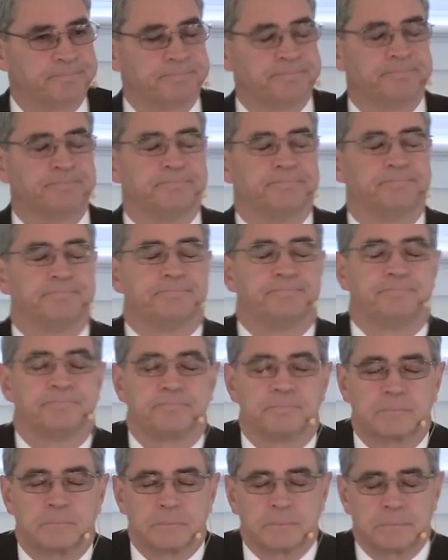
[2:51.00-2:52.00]

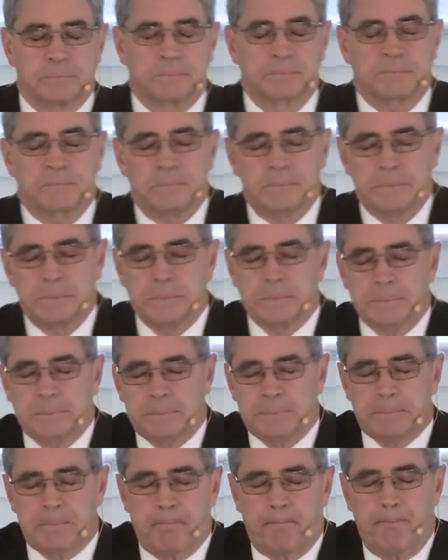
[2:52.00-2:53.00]

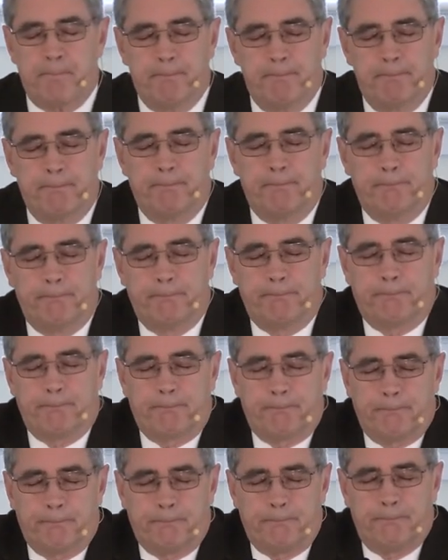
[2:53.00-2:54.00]

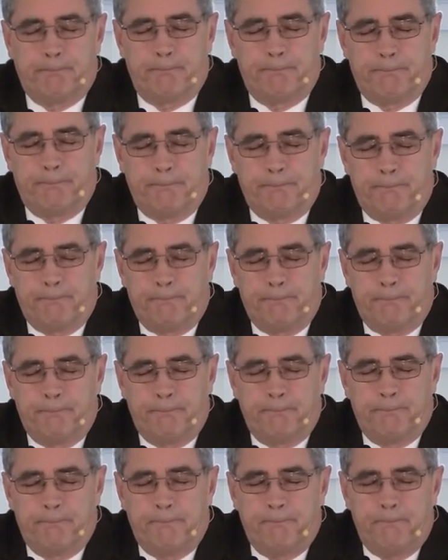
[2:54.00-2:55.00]

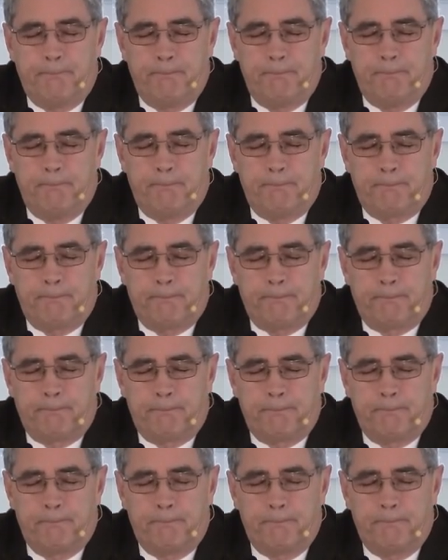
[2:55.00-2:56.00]

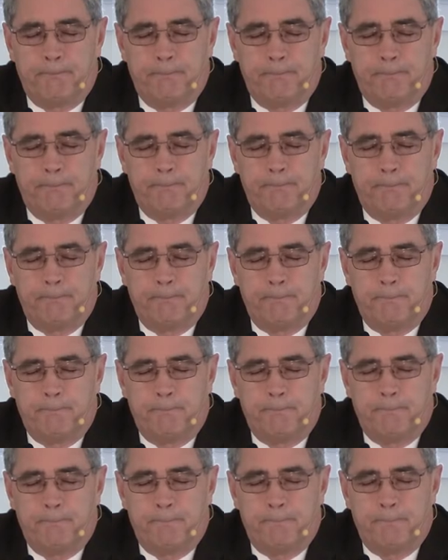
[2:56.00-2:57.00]

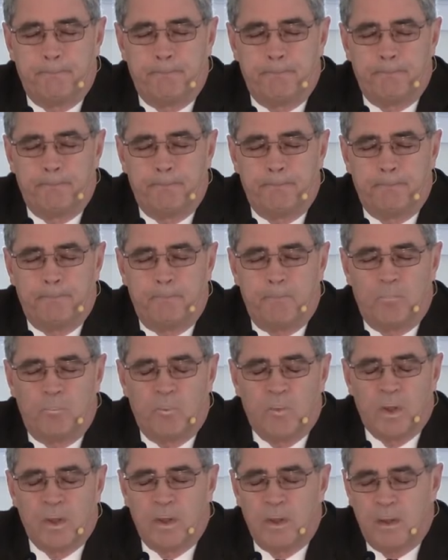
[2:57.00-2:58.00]

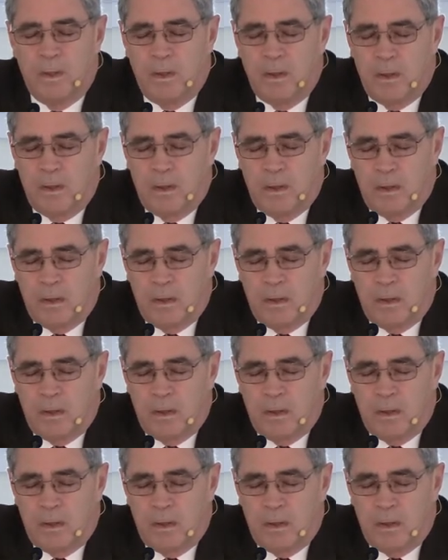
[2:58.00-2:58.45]
(no one is talking)